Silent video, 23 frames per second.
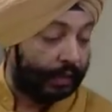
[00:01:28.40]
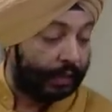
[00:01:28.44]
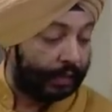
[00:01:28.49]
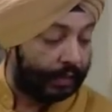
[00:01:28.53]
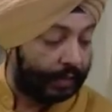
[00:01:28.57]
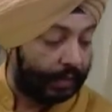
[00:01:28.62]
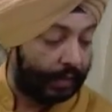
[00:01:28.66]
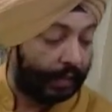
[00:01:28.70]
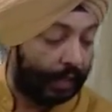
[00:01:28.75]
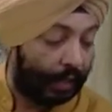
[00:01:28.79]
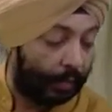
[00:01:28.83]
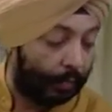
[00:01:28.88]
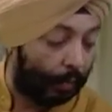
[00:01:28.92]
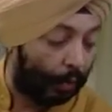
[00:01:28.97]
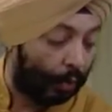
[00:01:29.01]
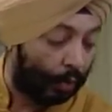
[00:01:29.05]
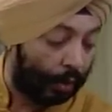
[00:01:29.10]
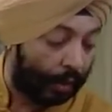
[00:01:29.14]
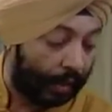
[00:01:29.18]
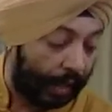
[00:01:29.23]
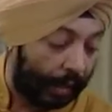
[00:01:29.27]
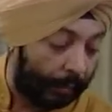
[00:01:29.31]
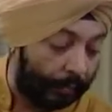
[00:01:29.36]
single
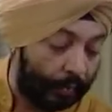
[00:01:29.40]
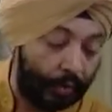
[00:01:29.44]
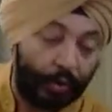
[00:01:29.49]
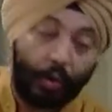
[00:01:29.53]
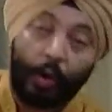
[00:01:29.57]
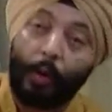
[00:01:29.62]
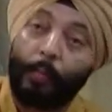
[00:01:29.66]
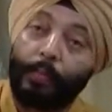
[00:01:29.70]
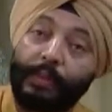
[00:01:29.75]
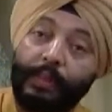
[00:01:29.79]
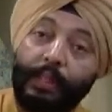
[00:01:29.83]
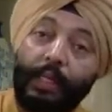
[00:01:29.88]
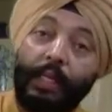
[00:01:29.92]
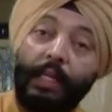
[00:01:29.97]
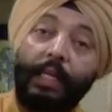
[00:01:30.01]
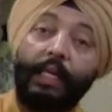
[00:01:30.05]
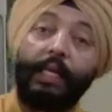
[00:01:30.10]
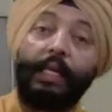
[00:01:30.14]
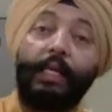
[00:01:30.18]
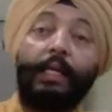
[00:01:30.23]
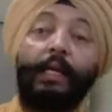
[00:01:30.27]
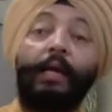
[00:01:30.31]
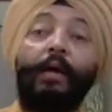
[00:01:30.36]
bone lamb chops
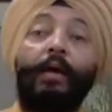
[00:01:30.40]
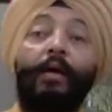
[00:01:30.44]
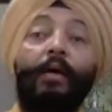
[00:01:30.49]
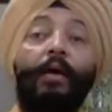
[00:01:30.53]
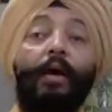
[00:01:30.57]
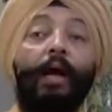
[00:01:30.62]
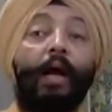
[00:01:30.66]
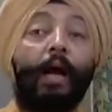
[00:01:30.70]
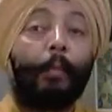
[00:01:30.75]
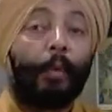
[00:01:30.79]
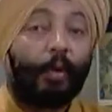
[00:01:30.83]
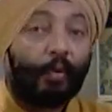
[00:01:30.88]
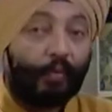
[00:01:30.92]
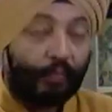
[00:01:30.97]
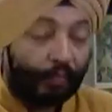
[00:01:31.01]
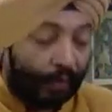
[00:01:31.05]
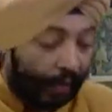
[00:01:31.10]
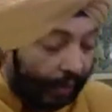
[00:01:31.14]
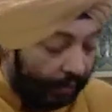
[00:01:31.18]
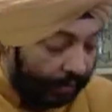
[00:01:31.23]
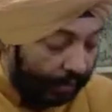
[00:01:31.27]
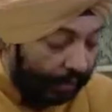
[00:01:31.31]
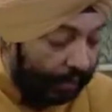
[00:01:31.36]
cleaned, about
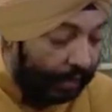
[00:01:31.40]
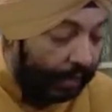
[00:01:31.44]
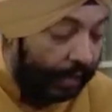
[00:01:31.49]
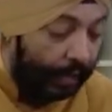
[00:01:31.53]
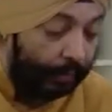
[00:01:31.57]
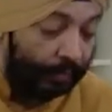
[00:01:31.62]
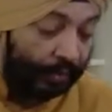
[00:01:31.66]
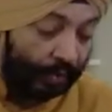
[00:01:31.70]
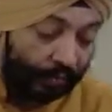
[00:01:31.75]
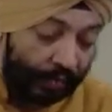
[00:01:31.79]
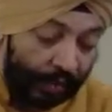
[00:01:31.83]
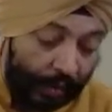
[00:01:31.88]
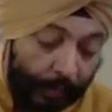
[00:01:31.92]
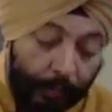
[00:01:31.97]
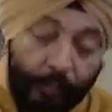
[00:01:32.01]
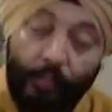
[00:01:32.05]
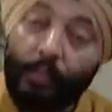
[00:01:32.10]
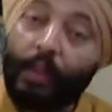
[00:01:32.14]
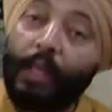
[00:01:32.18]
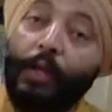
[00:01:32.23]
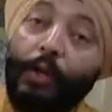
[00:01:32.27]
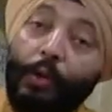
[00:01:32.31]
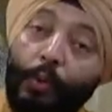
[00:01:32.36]
500 grams of them.
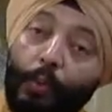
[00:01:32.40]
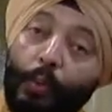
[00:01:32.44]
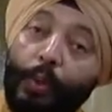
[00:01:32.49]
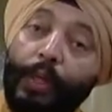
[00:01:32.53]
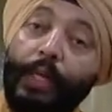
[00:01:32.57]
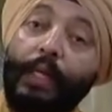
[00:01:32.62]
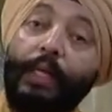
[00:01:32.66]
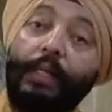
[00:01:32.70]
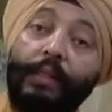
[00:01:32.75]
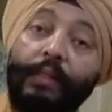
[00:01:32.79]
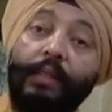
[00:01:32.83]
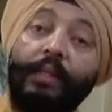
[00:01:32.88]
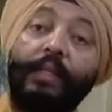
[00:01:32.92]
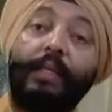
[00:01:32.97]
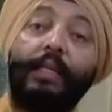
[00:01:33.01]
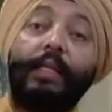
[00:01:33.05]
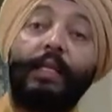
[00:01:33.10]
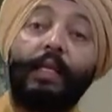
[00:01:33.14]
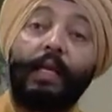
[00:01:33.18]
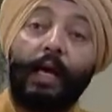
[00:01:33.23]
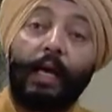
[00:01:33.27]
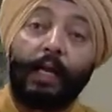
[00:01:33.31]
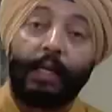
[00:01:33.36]
You need
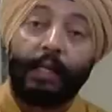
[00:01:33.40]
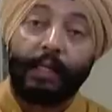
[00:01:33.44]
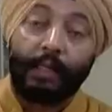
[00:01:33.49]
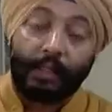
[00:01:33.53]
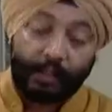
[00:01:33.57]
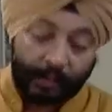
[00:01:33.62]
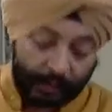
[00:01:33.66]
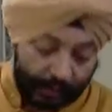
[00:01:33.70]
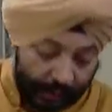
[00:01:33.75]
three onions